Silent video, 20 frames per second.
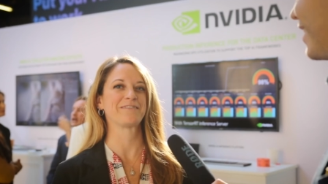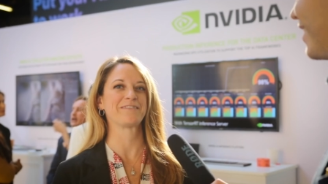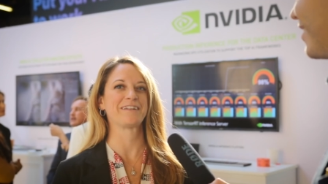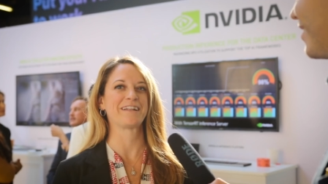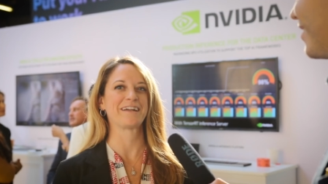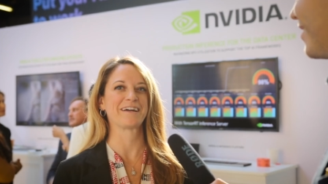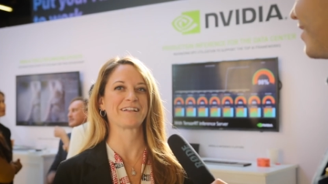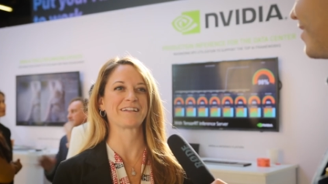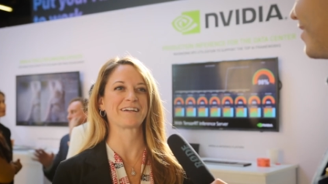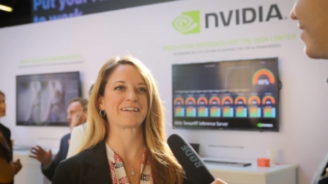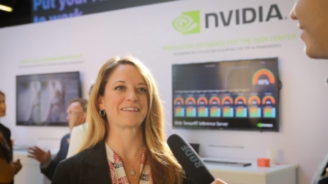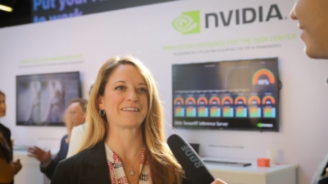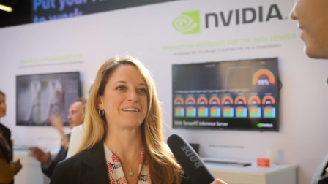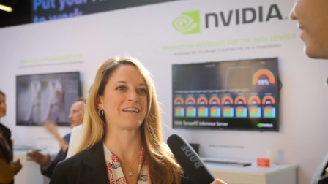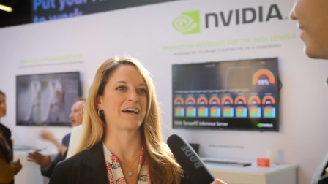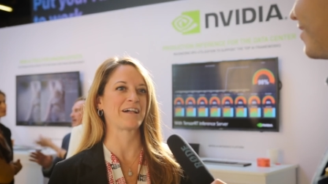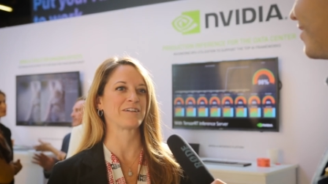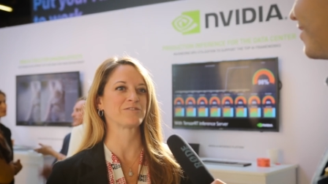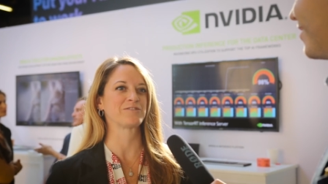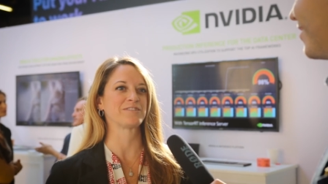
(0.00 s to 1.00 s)
of like the
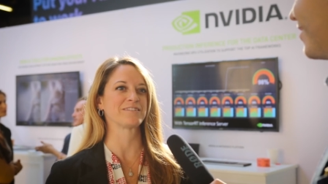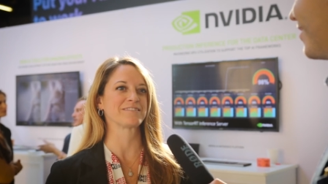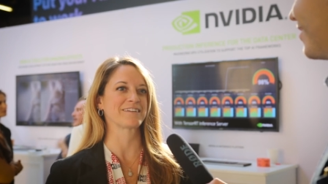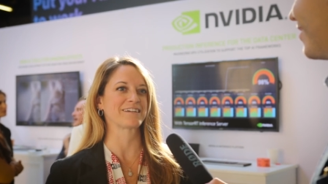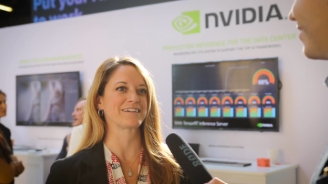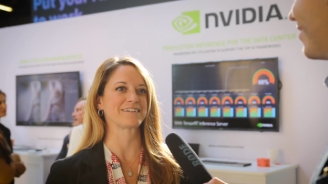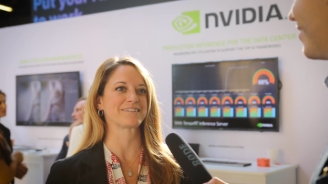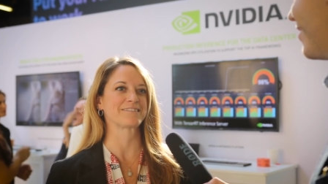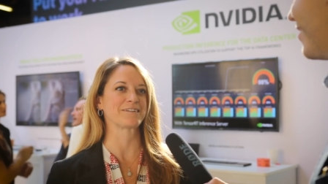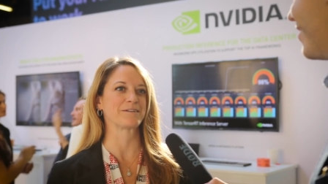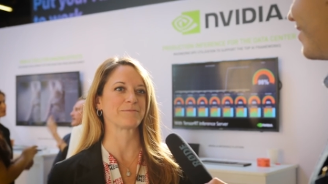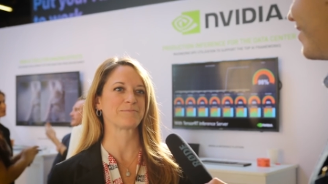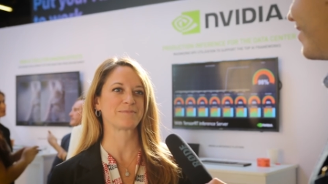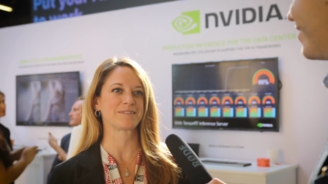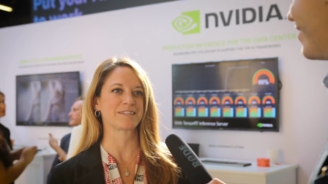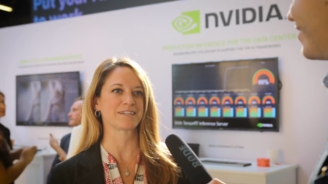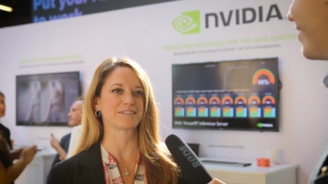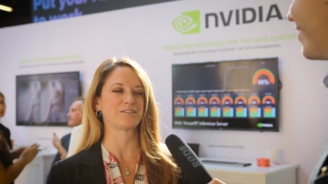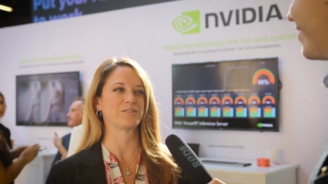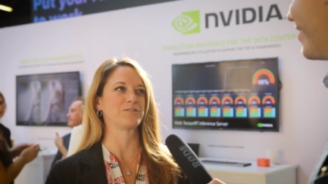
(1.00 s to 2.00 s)
analogy is like it's a
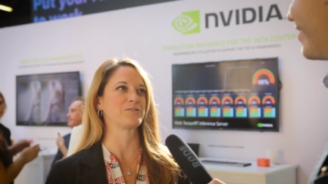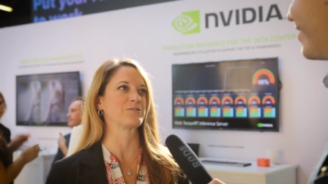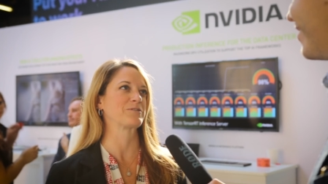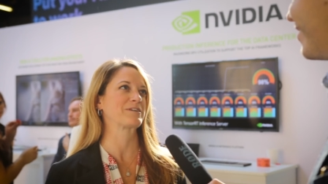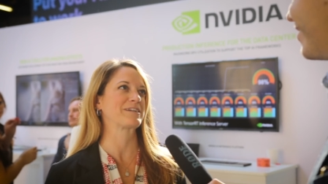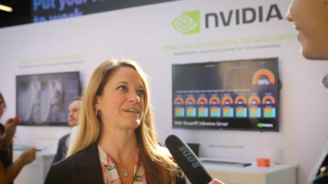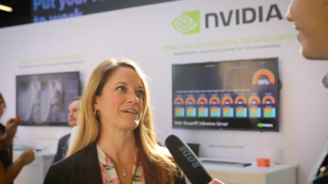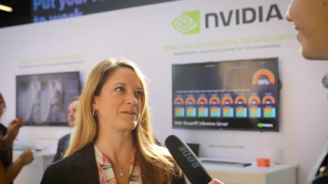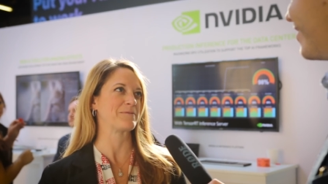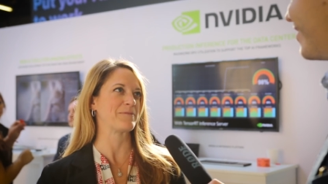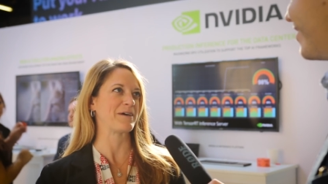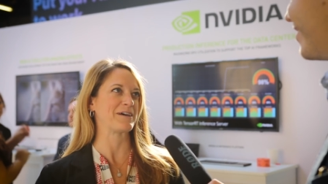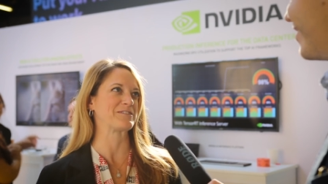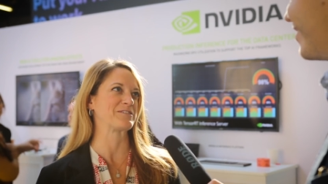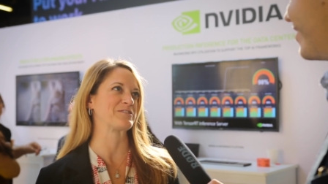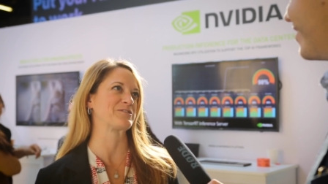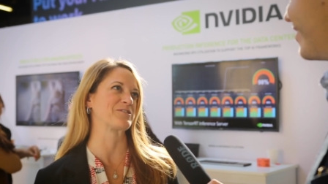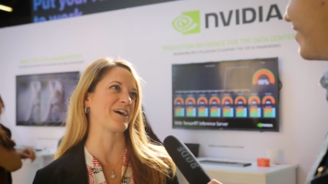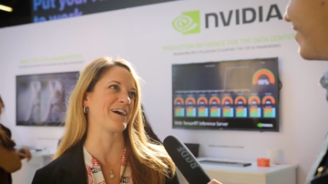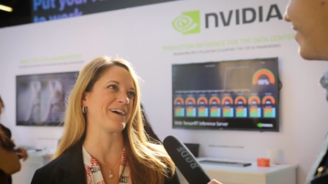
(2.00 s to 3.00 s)
16-year-old kid about
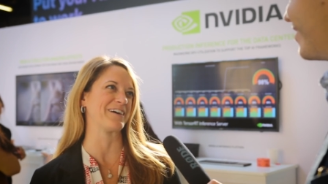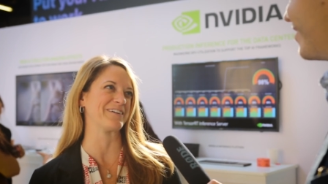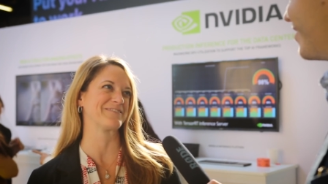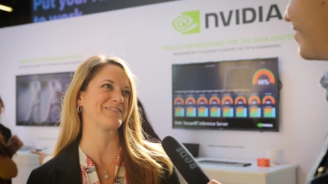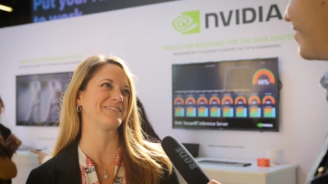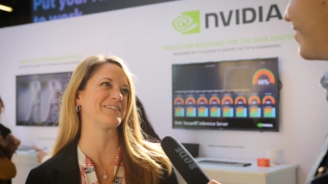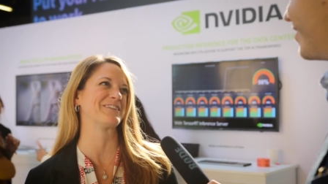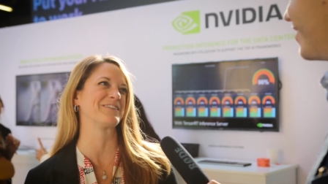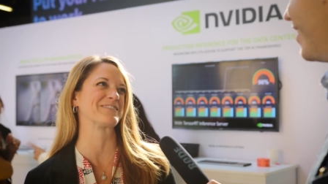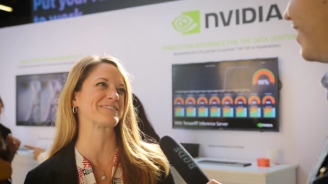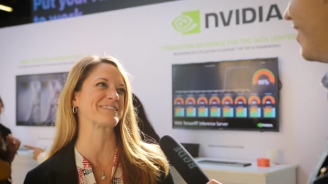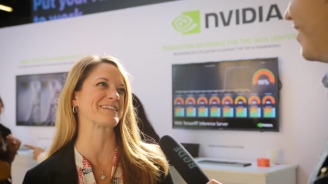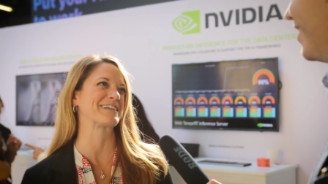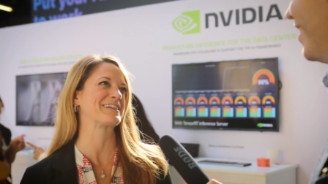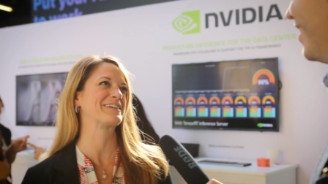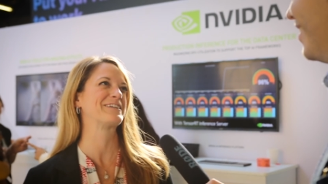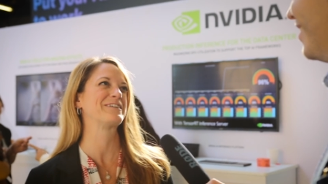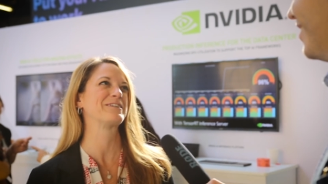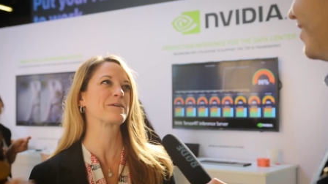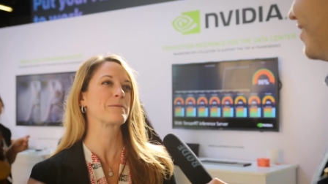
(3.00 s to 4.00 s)
to drive. You know, it's like
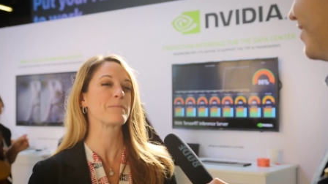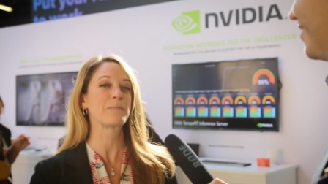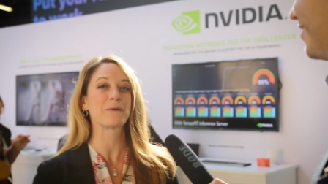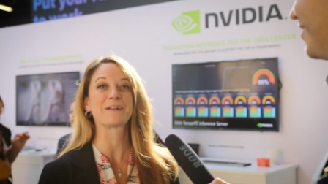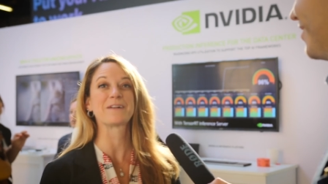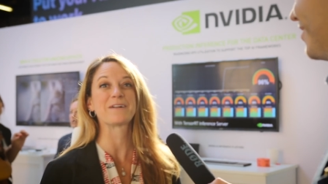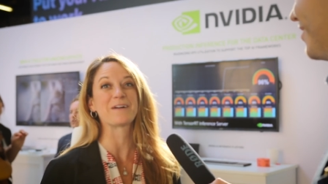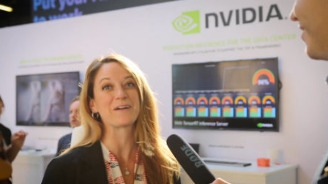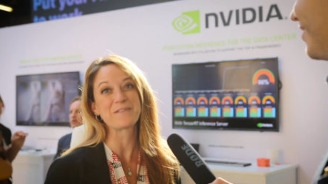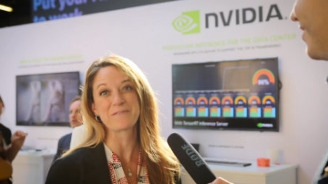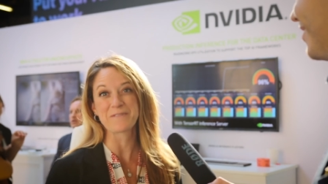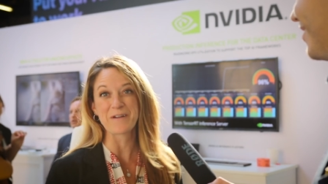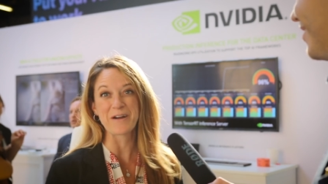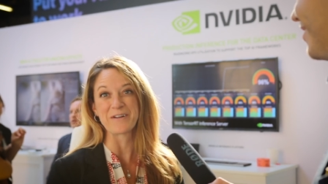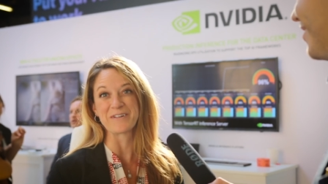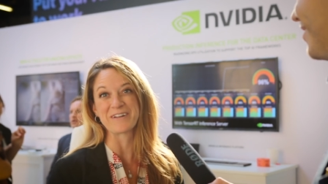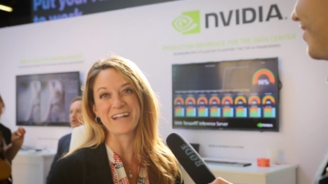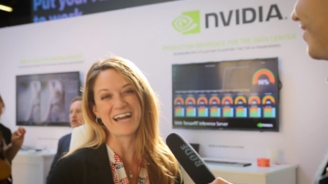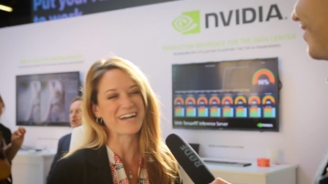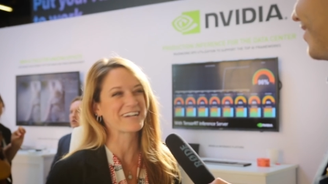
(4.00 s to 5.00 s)
you can put it on the
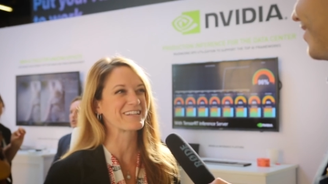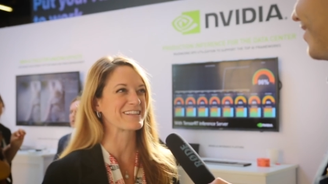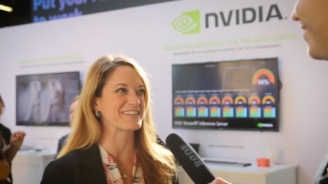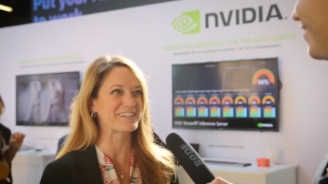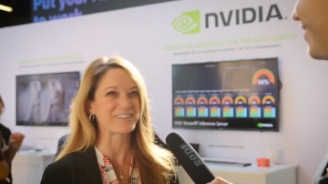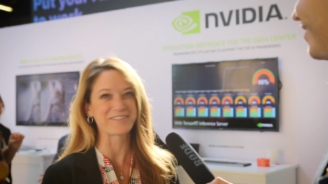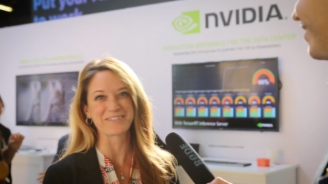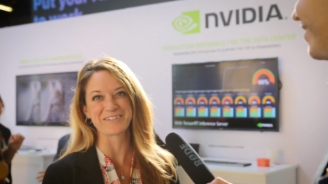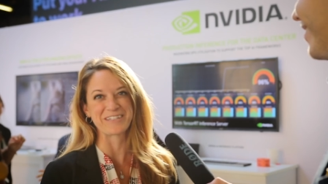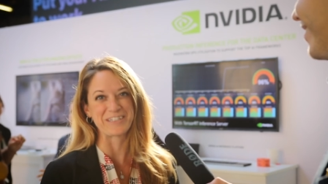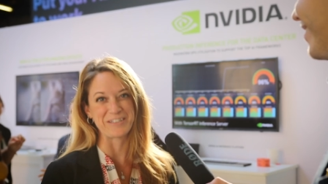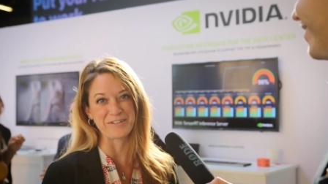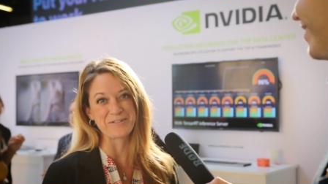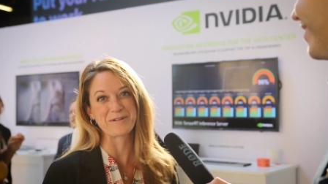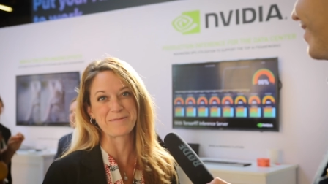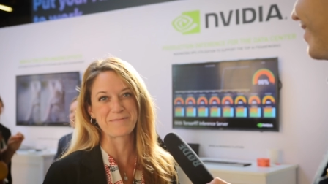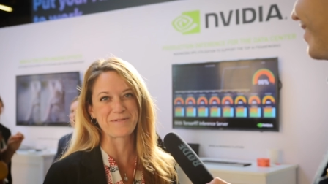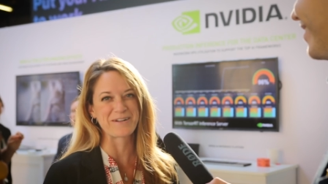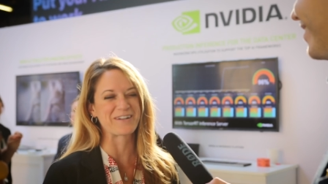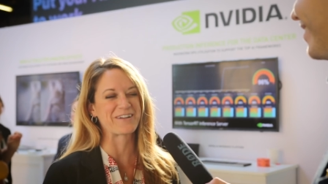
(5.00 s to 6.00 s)
road. Act, literally, you
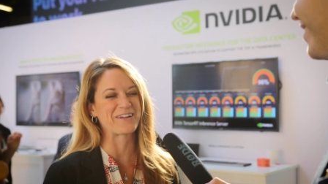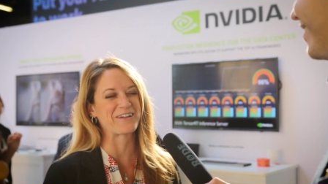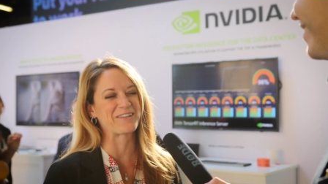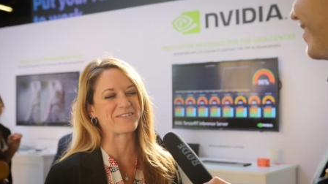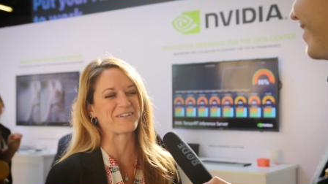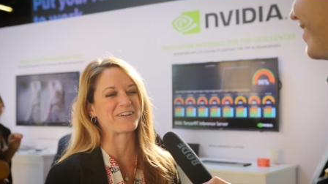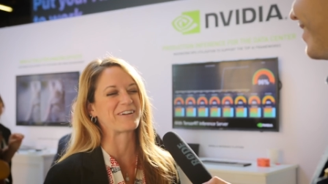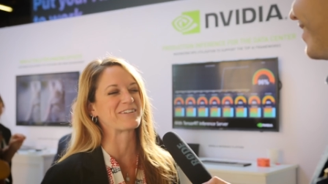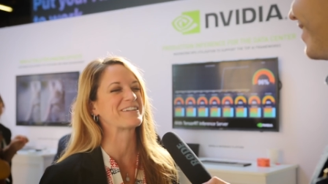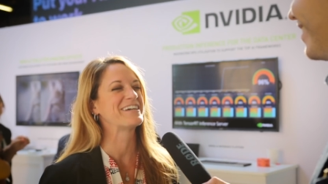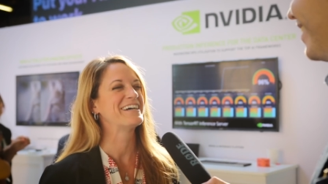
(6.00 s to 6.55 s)
can put it on the road.